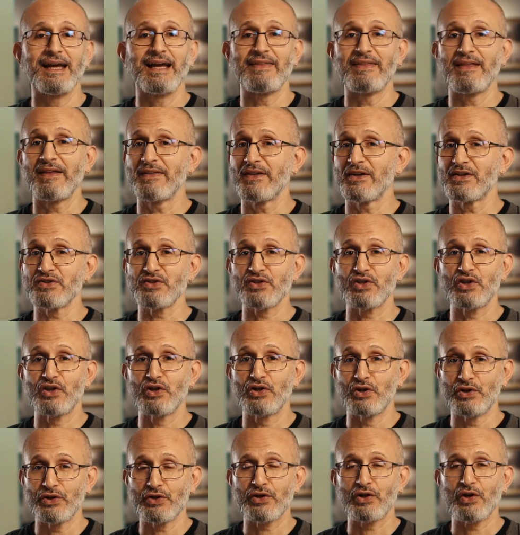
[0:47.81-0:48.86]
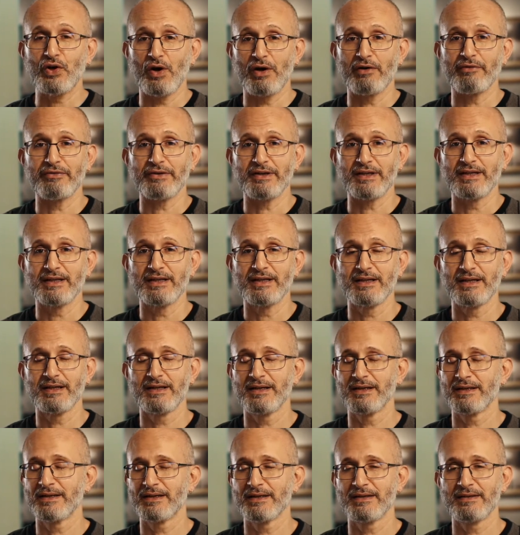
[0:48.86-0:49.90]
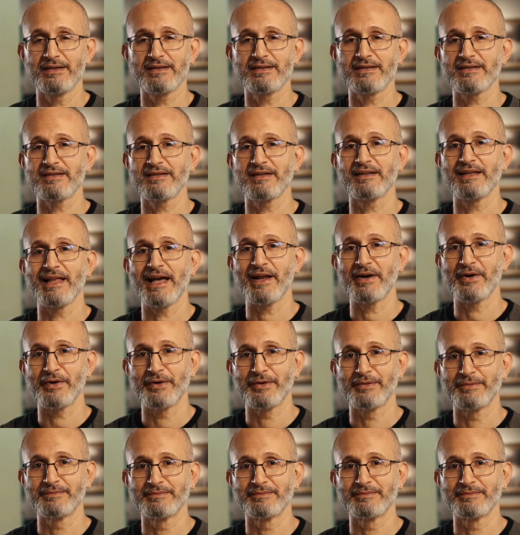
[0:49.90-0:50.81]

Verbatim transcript: and then there's good coffee. This is the latter.